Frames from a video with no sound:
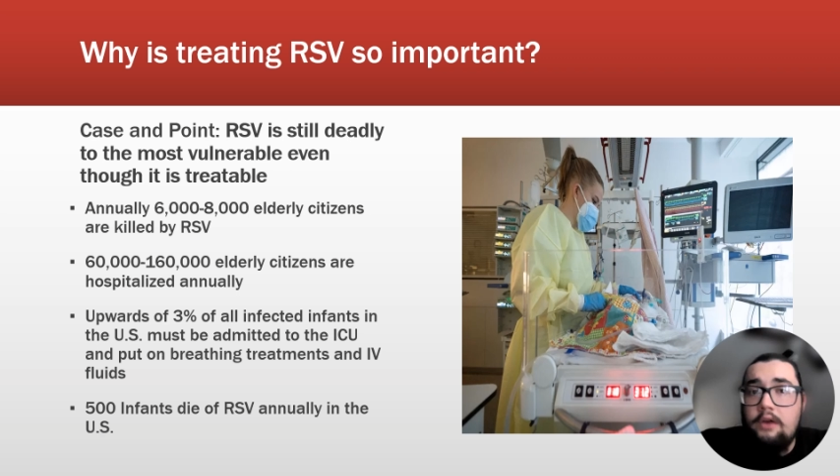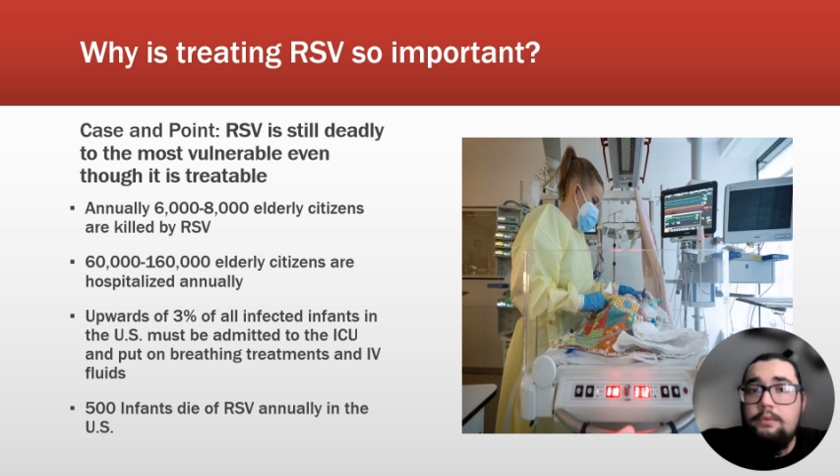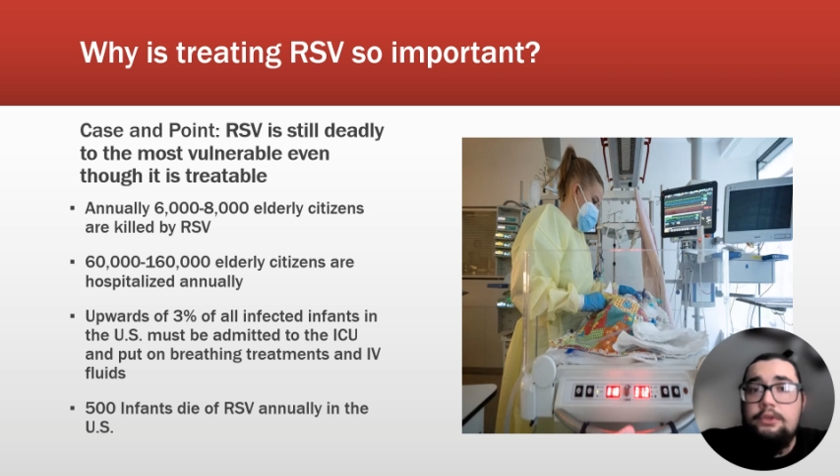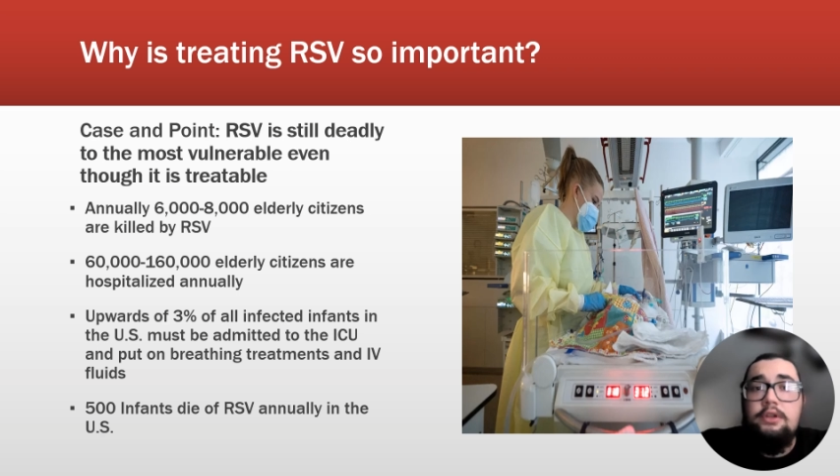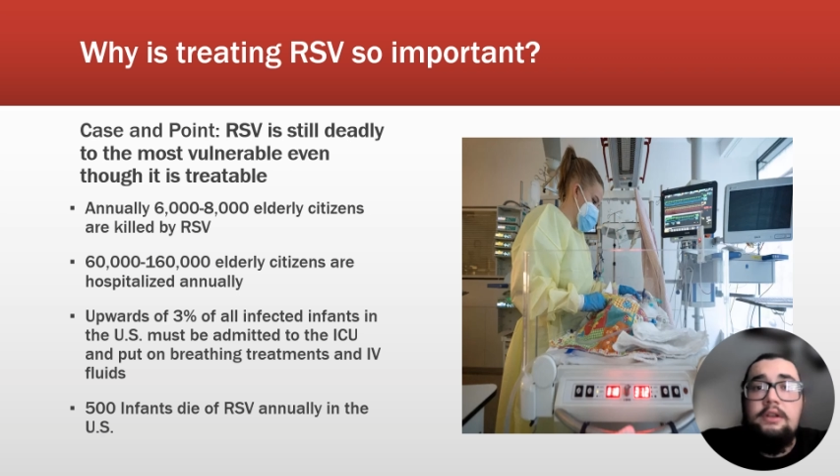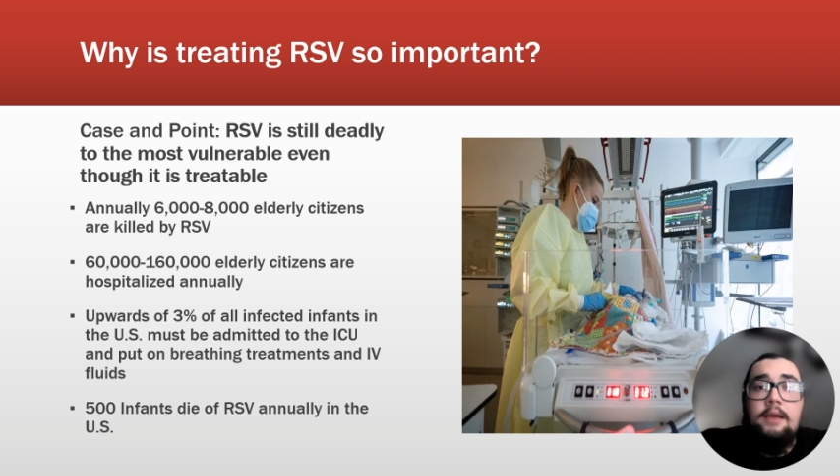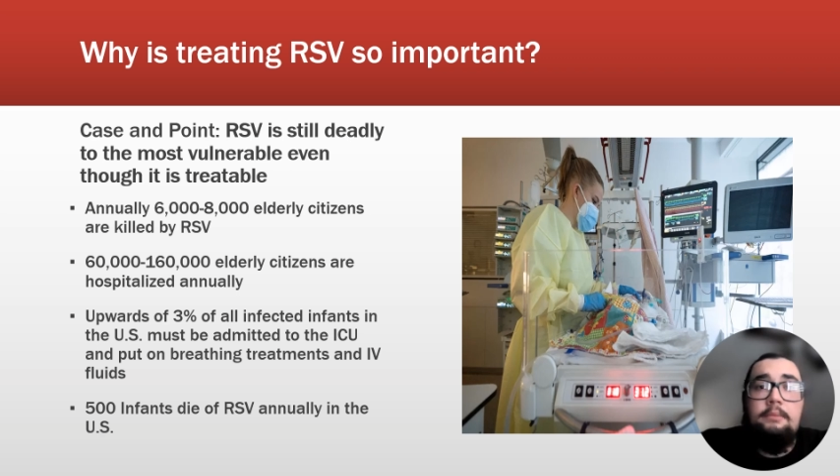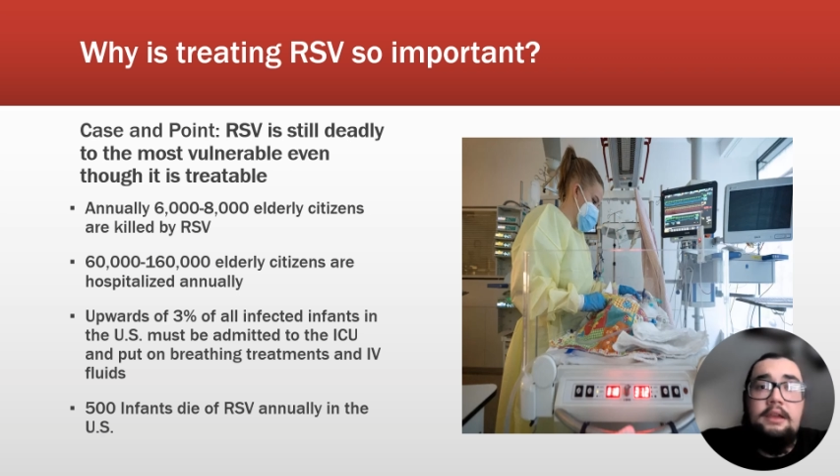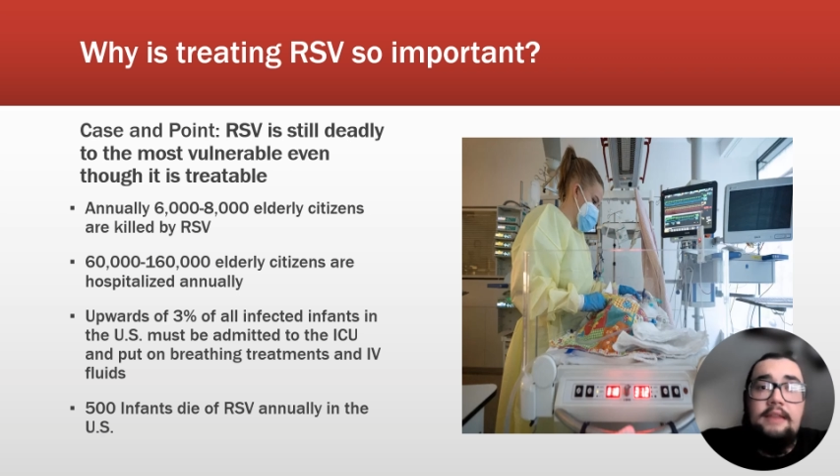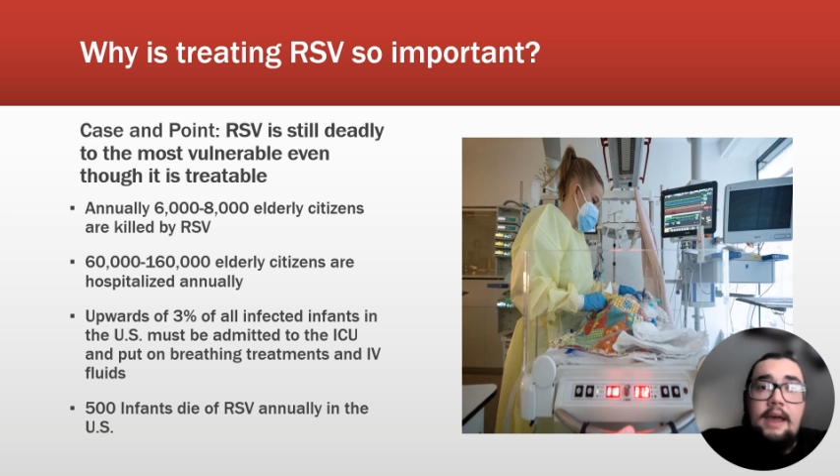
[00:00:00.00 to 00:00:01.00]
we should not be
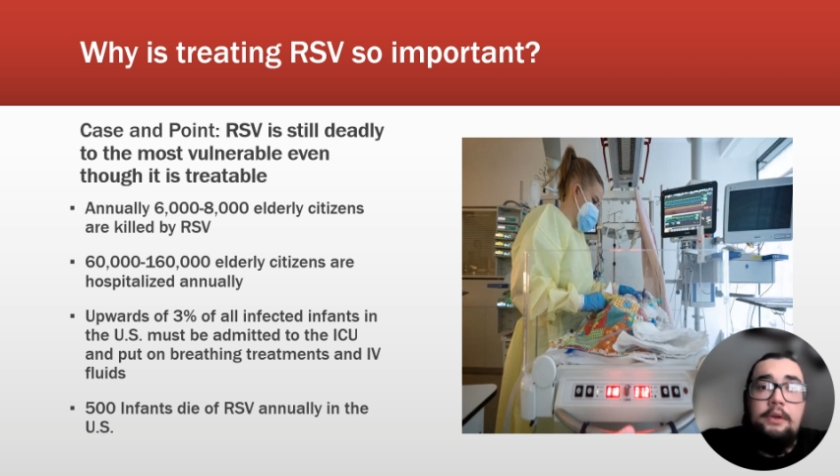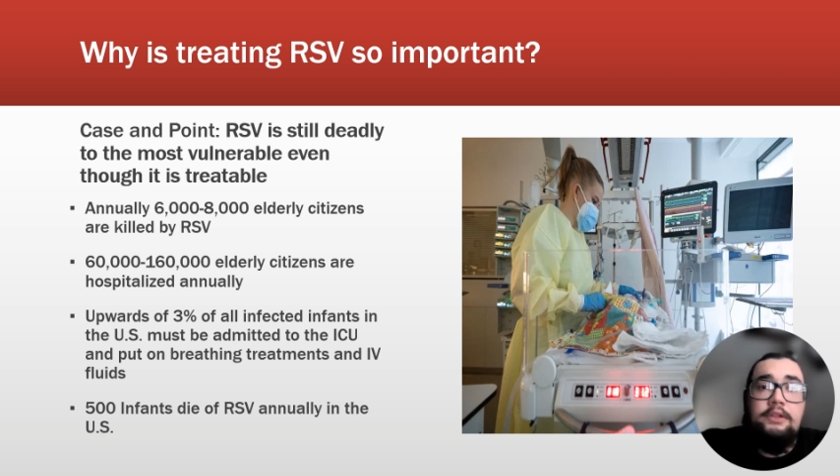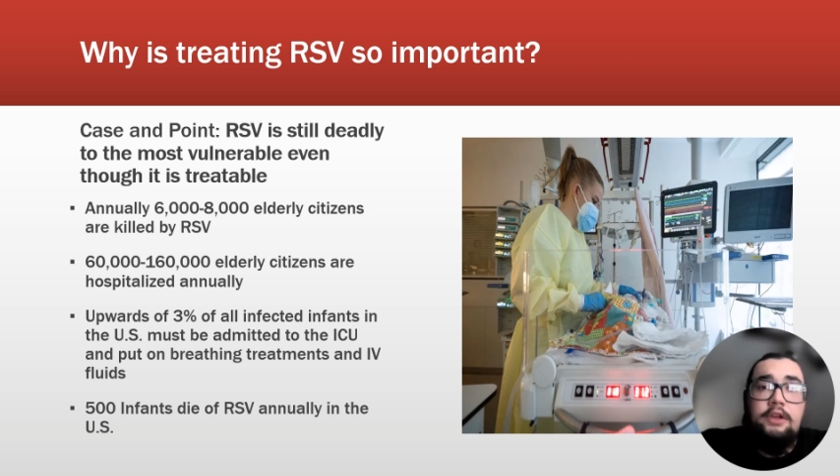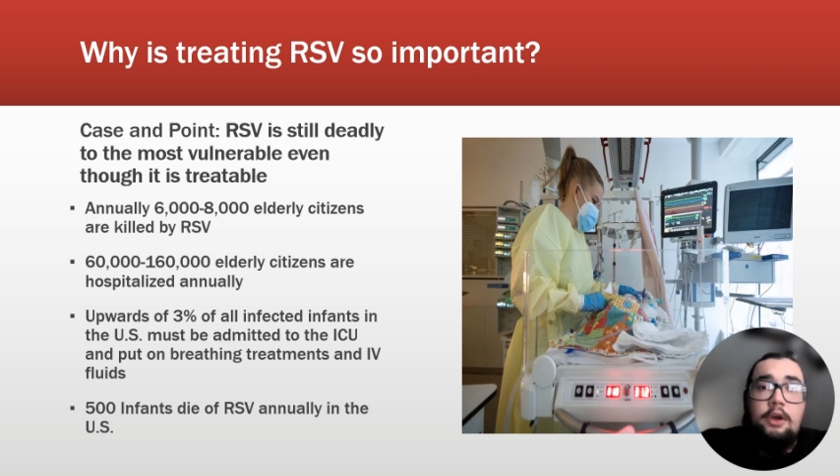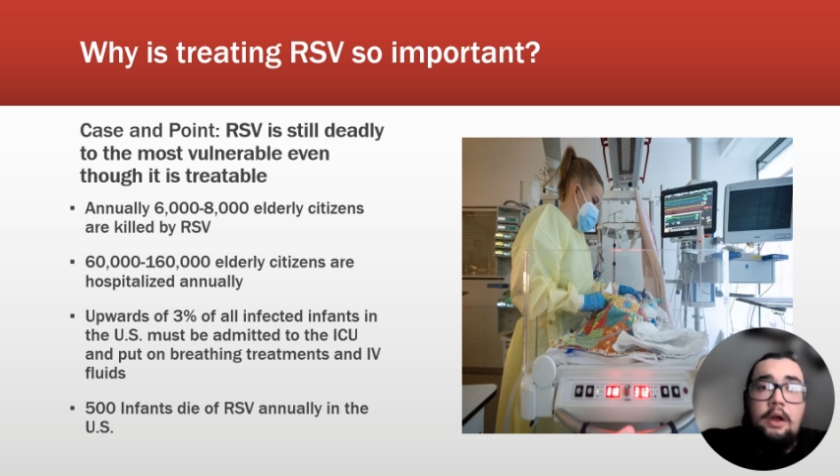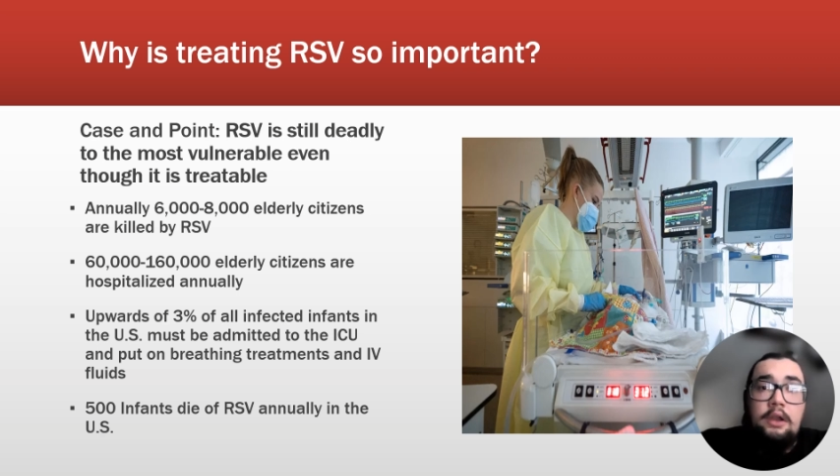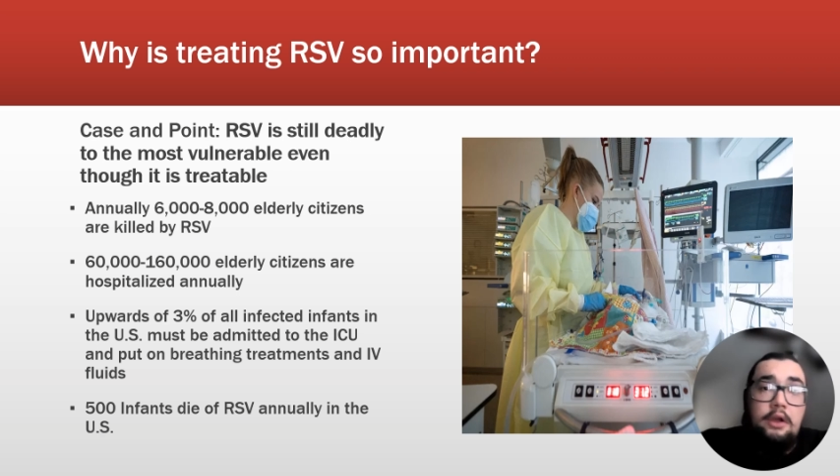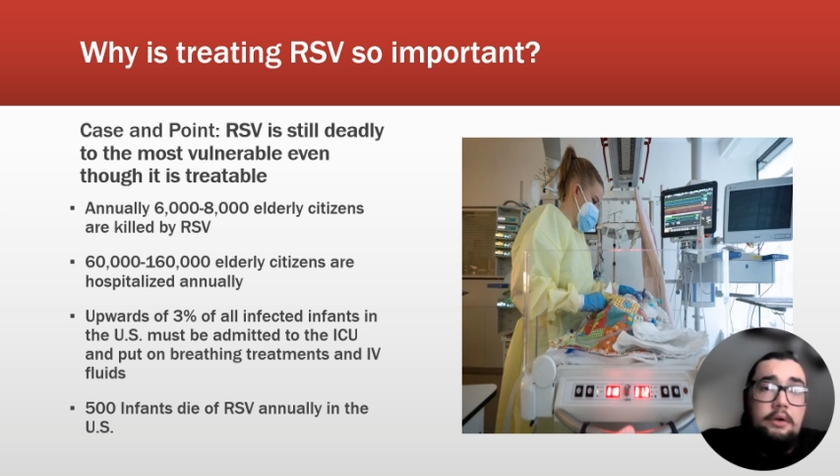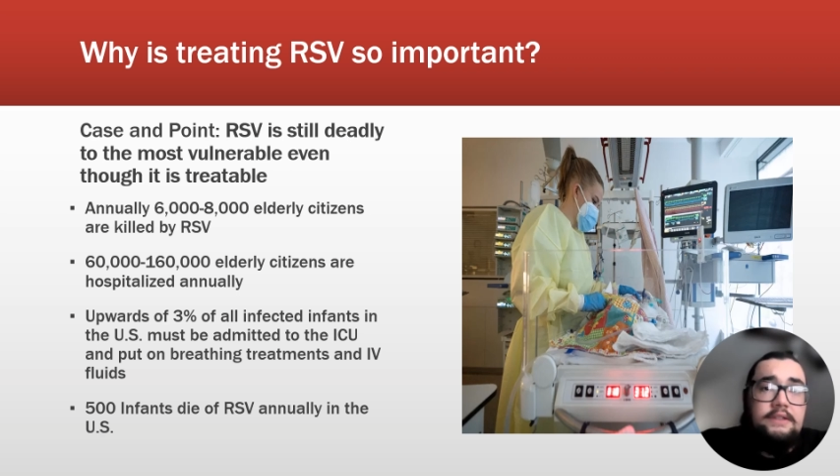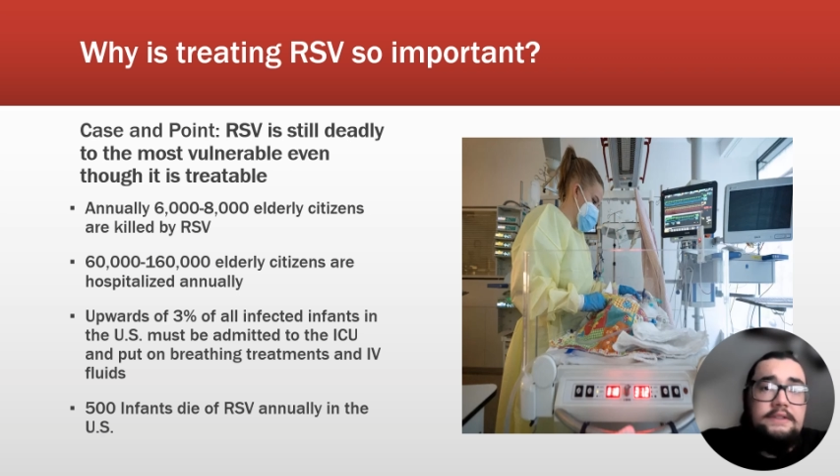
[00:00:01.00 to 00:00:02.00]
allowing to go
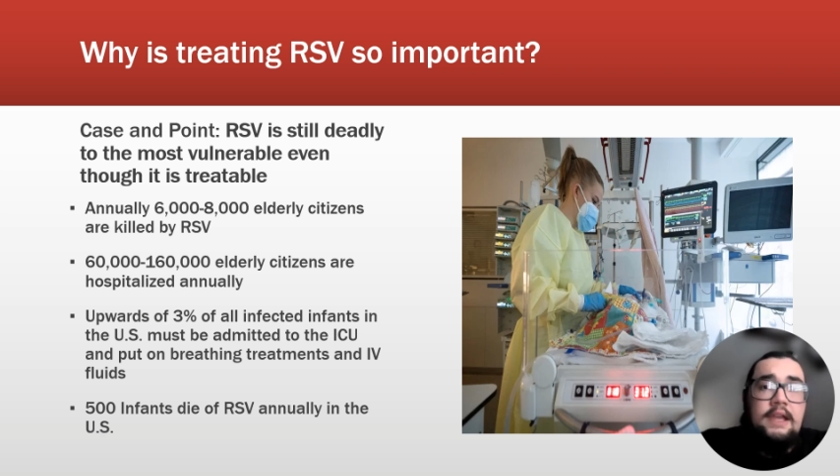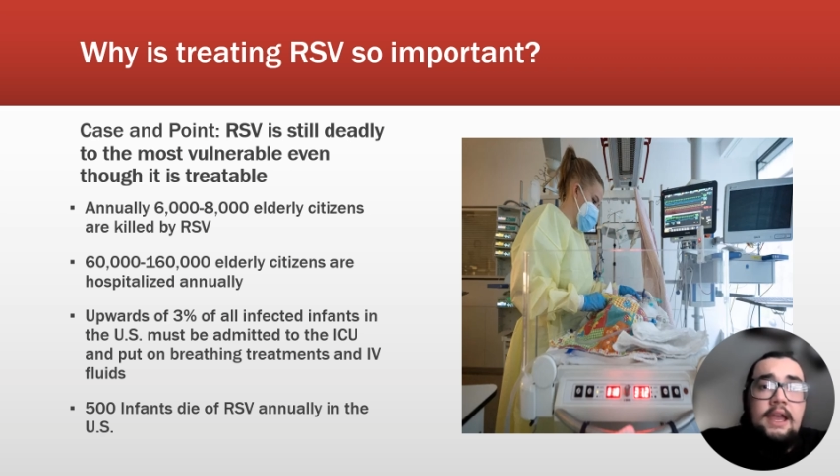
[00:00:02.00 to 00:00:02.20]
unnoticed